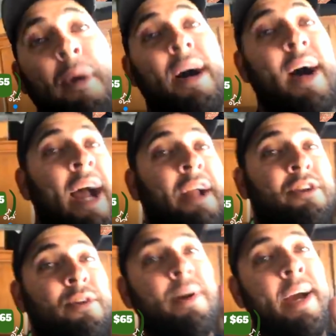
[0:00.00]
But
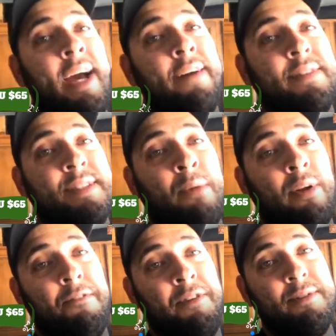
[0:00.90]
I have a
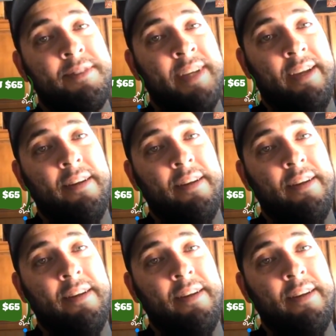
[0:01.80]
smaller fuel tank.